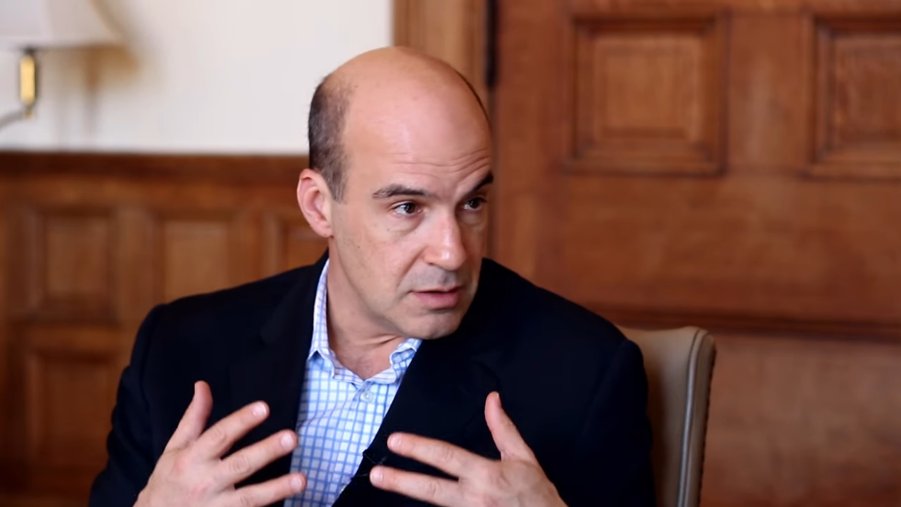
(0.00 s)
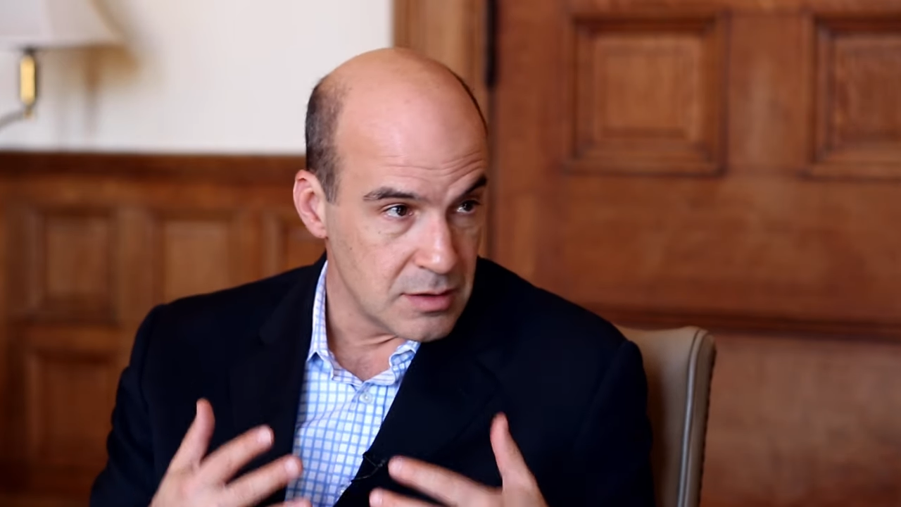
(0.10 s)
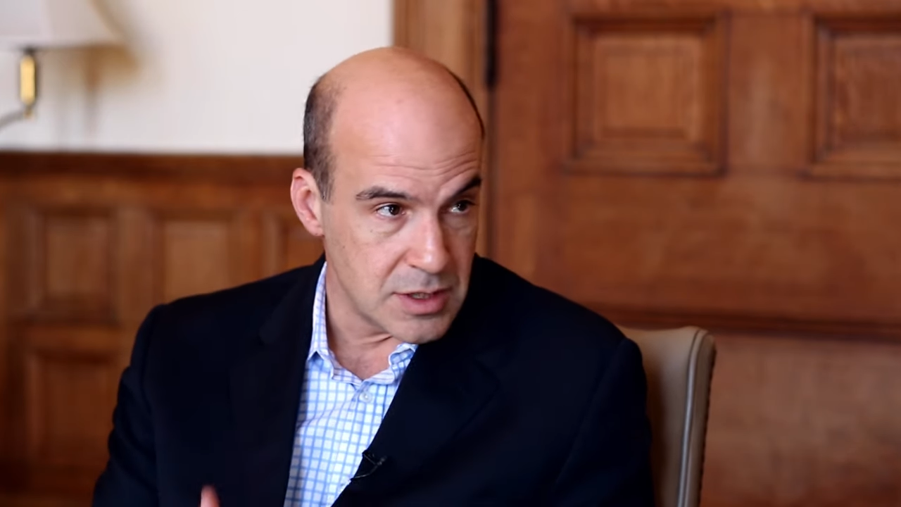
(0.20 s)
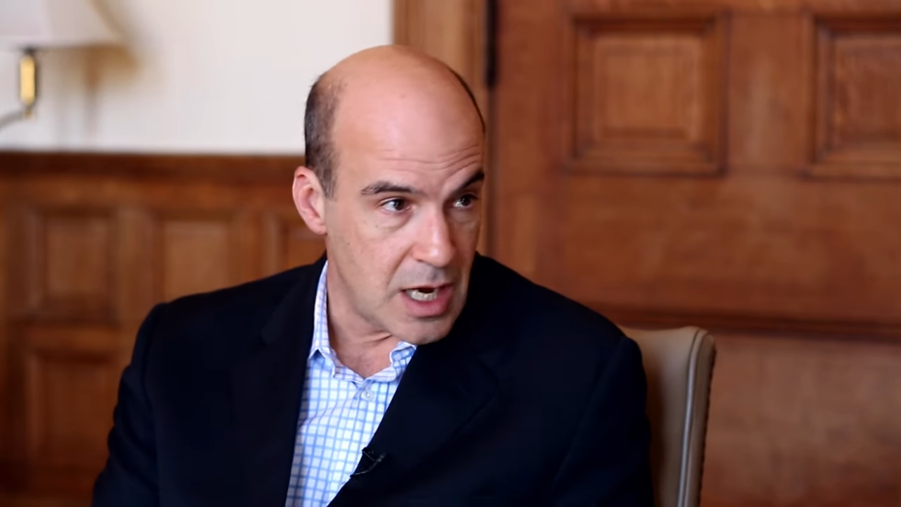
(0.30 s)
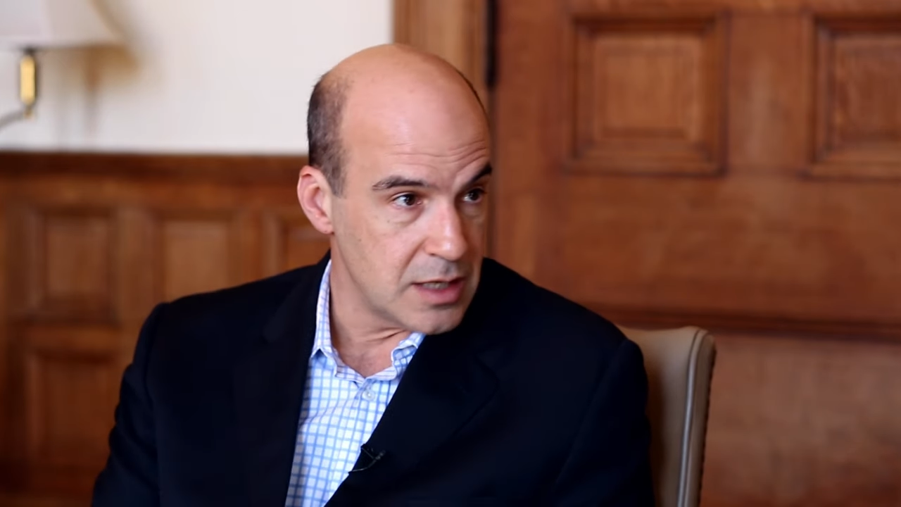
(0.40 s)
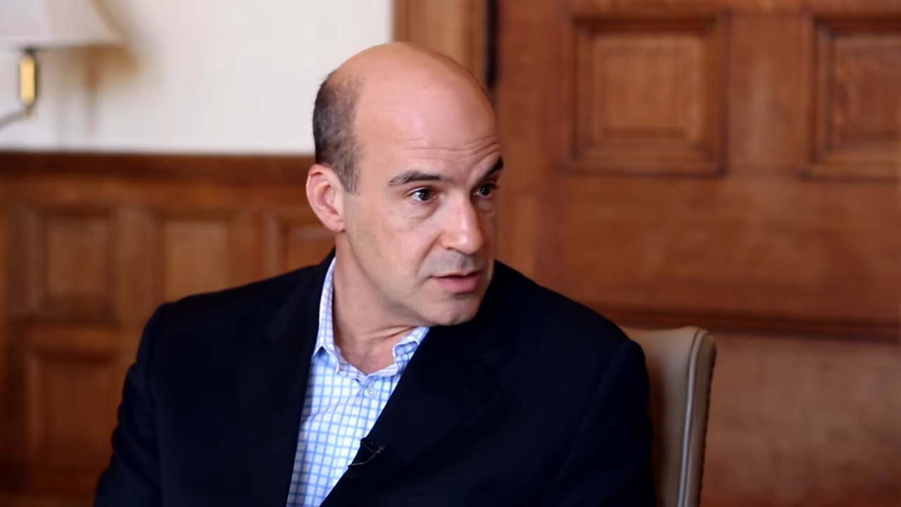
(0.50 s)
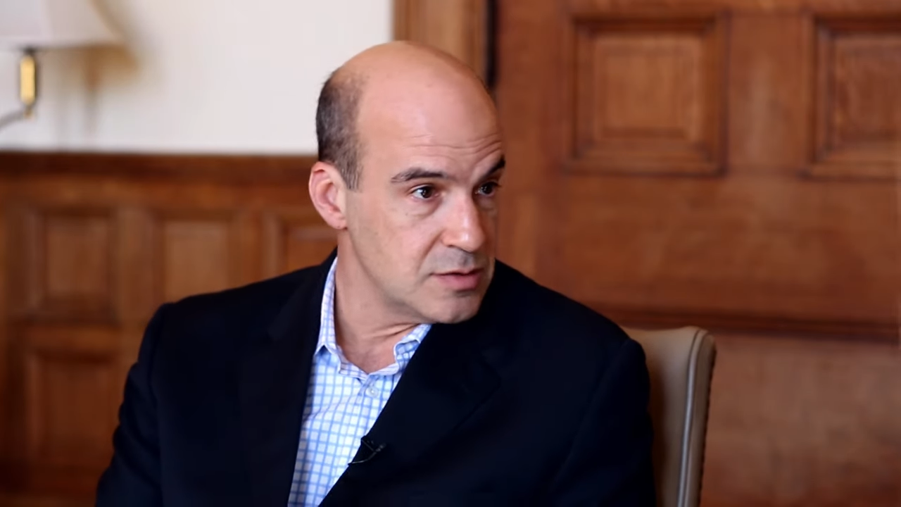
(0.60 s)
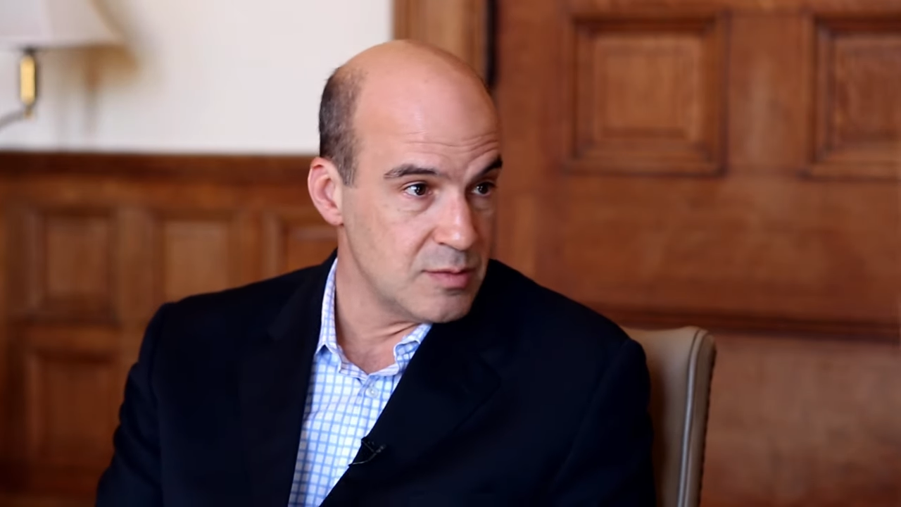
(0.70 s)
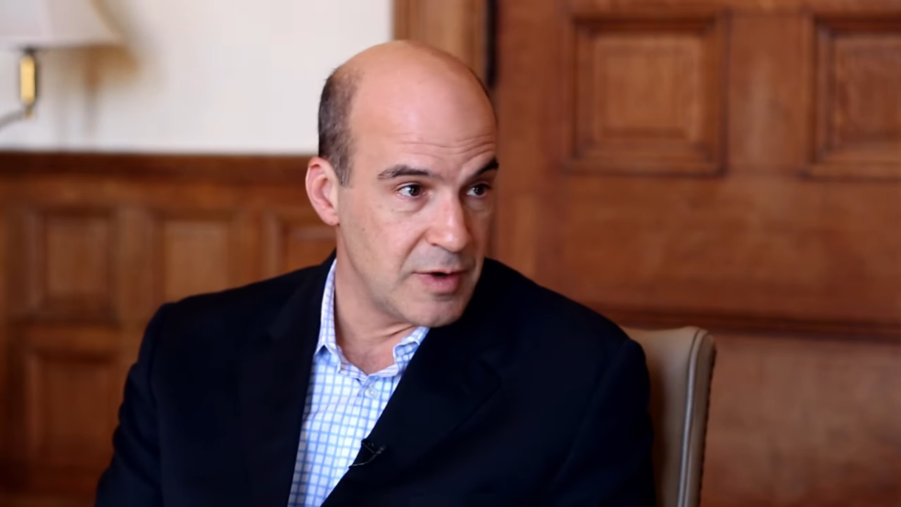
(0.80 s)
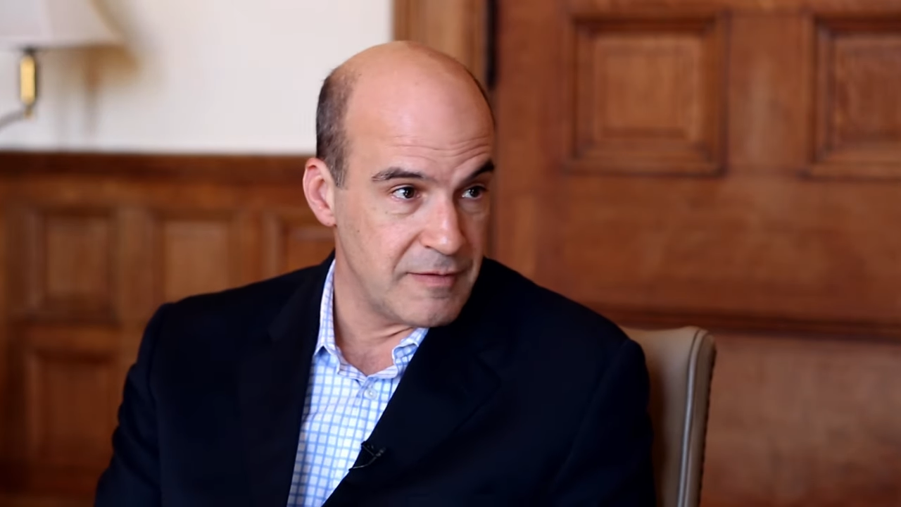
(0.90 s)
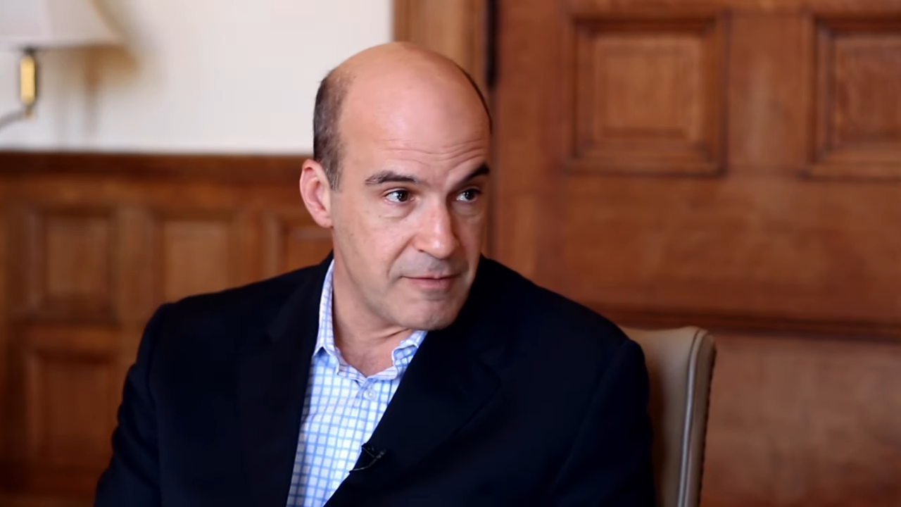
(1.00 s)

Her doctors were my